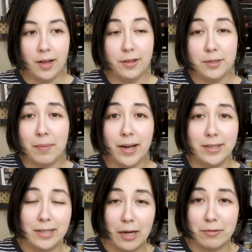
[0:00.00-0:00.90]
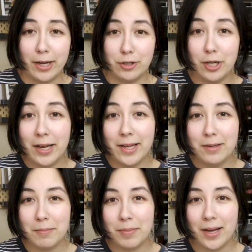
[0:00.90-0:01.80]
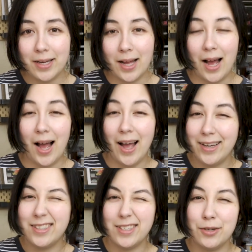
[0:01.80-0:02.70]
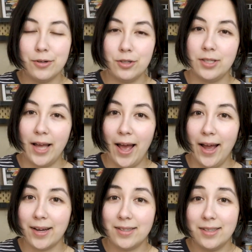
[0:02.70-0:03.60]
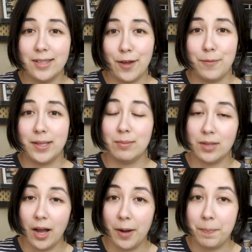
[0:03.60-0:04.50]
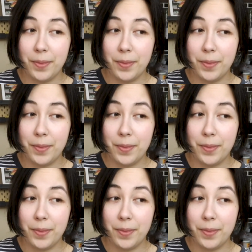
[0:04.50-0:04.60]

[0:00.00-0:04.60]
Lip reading: This might sound like cheating, but I consider it just a hack to save me some time.